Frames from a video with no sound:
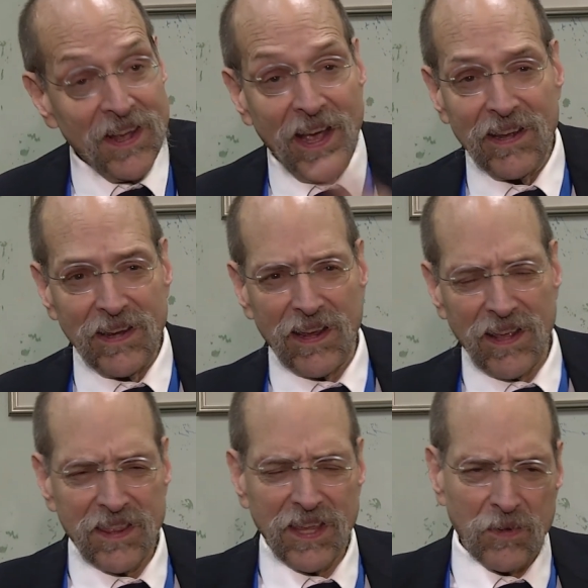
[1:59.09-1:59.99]
And
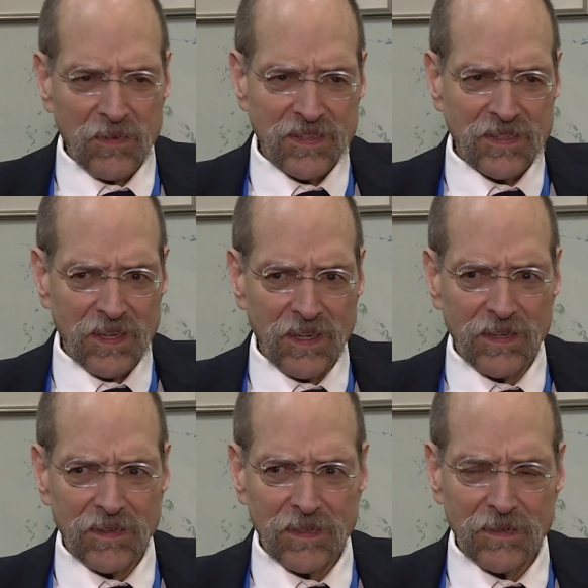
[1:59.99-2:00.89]
I think it was
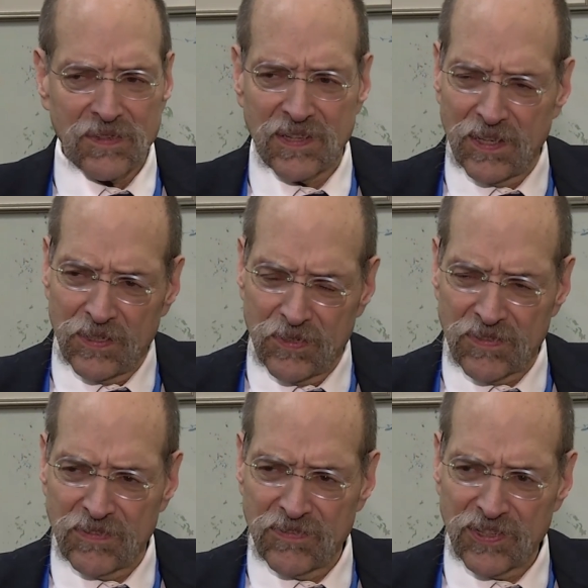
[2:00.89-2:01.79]
it
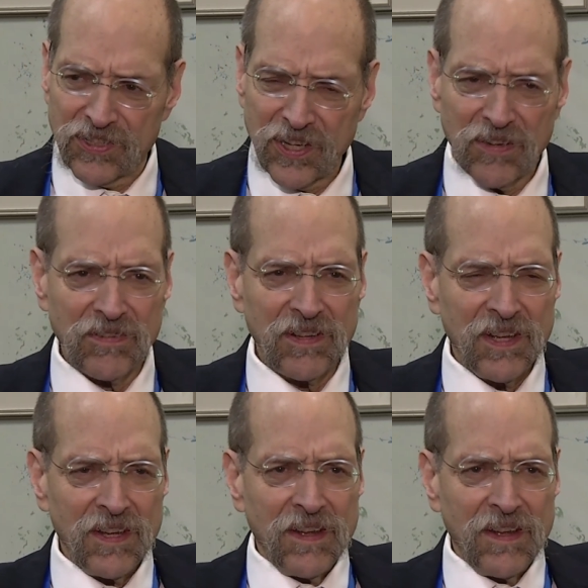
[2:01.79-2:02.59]
Hanus who just showed